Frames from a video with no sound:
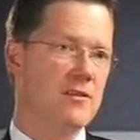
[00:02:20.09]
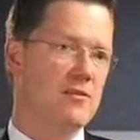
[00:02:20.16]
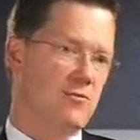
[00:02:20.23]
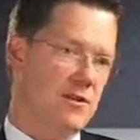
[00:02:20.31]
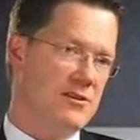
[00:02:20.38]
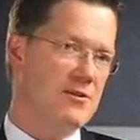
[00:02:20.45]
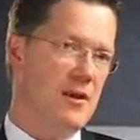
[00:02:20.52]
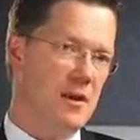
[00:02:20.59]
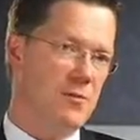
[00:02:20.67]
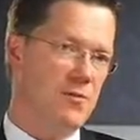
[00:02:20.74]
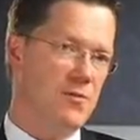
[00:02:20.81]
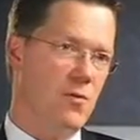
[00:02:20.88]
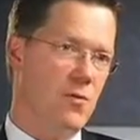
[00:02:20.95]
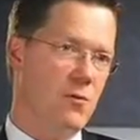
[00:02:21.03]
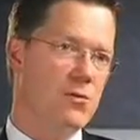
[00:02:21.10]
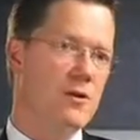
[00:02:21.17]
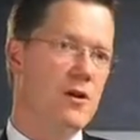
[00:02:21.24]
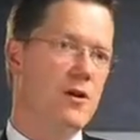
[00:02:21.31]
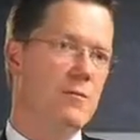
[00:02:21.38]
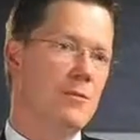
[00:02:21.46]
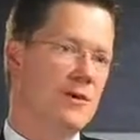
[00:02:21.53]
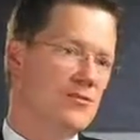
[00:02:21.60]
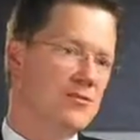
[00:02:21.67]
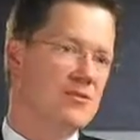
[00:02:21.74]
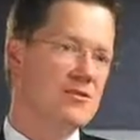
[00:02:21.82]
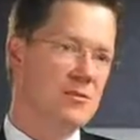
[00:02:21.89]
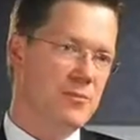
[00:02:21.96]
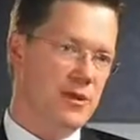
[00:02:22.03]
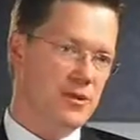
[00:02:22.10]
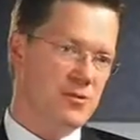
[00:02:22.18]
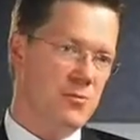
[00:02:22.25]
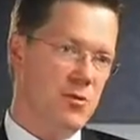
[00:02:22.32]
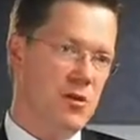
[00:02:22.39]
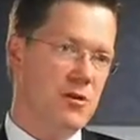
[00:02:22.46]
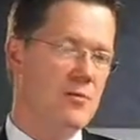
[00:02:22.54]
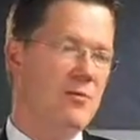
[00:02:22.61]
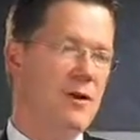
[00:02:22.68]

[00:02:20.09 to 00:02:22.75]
the right top performer by using the benchmark,